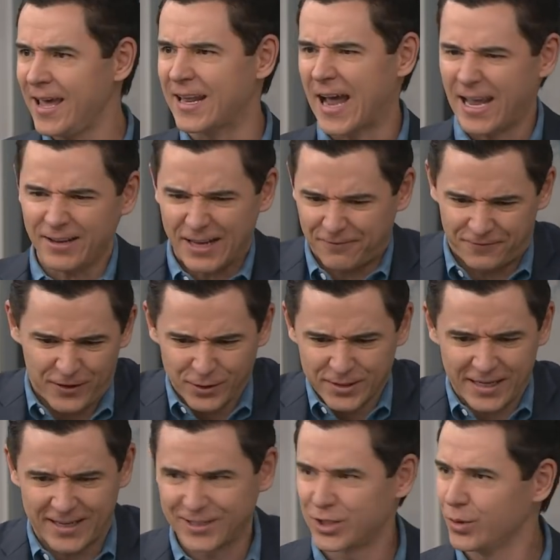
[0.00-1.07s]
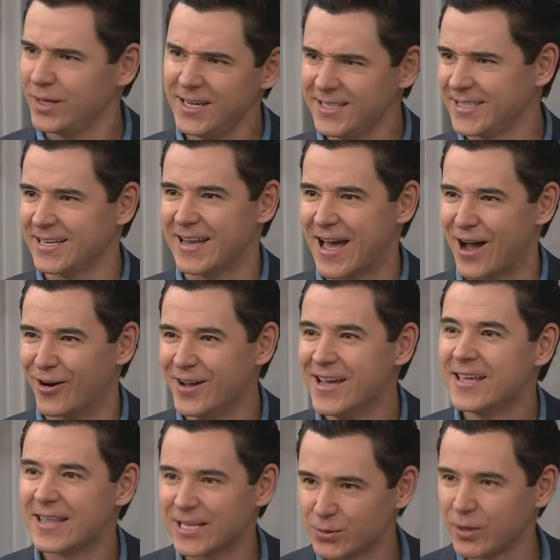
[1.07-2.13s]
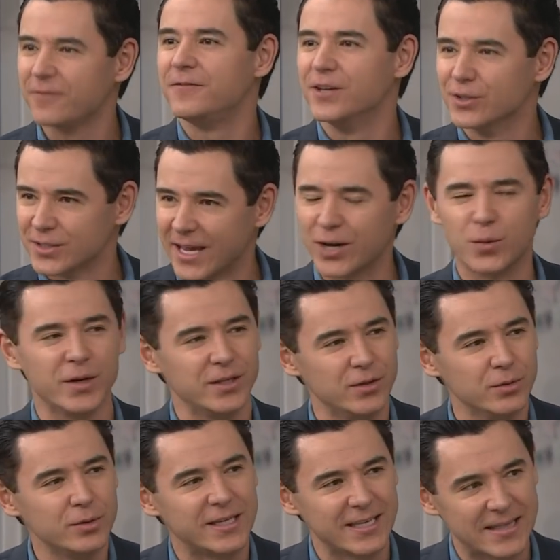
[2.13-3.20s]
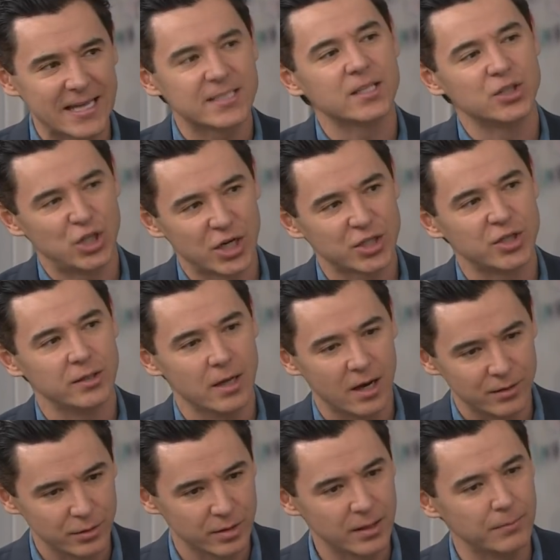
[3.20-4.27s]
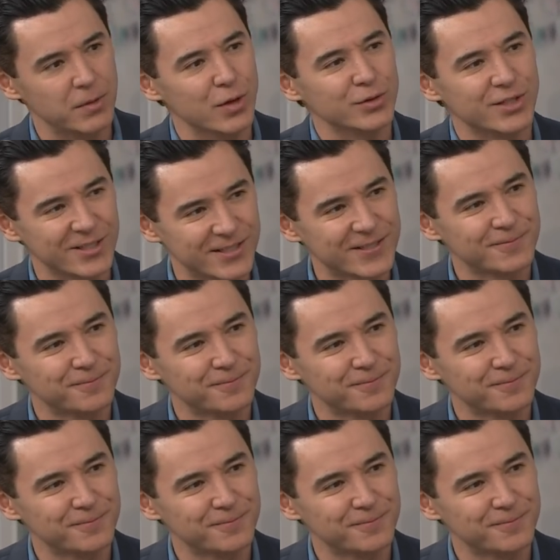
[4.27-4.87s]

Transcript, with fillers: and I, it feels like it's so easy now. That's what it feels like when you get that suggestion under hypnosis.